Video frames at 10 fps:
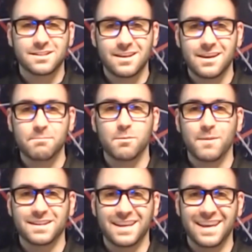
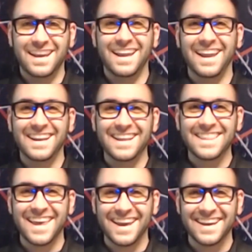implementing
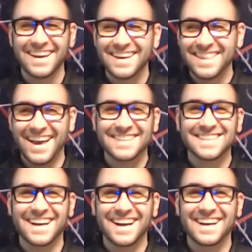anything
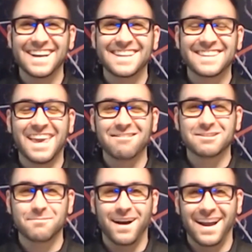that came to
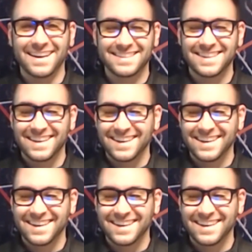mind.